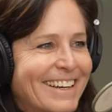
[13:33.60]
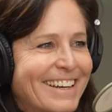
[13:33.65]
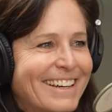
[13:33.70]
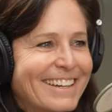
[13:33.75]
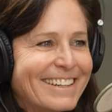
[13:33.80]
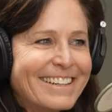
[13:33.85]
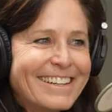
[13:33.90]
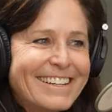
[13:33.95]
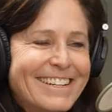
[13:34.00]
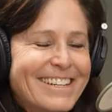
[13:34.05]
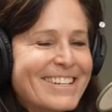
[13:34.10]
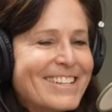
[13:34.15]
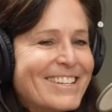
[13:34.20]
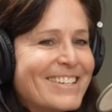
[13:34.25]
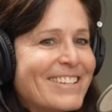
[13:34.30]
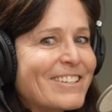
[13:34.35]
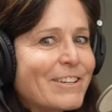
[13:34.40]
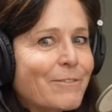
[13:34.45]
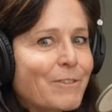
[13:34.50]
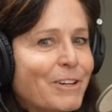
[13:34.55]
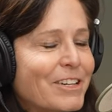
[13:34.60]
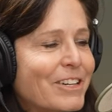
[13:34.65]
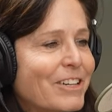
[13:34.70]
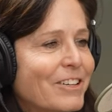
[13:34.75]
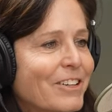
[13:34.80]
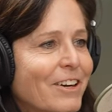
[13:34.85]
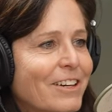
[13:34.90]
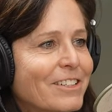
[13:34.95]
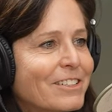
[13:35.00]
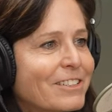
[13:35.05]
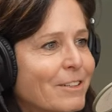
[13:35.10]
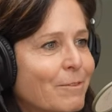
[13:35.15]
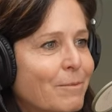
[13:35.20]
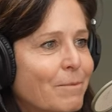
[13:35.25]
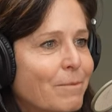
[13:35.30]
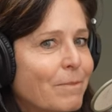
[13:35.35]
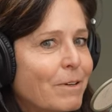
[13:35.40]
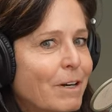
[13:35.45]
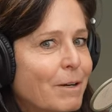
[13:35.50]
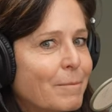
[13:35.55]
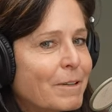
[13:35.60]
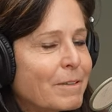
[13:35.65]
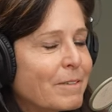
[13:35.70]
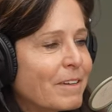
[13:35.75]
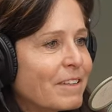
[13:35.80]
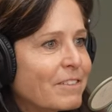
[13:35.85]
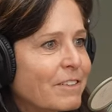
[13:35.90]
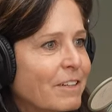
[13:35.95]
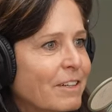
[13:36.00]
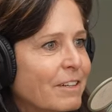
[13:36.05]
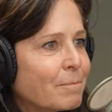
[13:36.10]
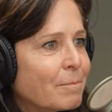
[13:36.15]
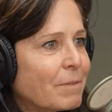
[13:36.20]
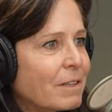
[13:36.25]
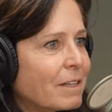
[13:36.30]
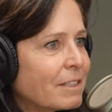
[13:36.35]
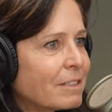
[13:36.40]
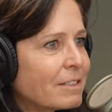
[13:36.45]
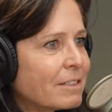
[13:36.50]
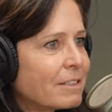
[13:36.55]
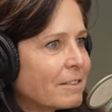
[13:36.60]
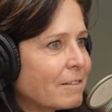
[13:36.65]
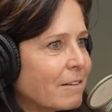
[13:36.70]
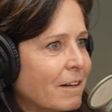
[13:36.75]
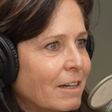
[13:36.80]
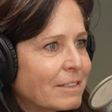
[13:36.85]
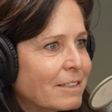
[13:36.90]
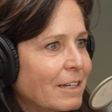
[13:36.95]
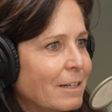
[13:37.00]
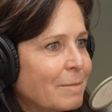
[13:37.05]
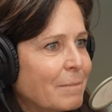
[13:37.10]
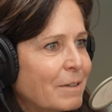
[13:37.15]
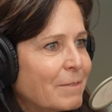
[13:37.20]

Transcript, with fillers: she said, what are you going to do? I said, well, I'm a, it's in a place that's locked up.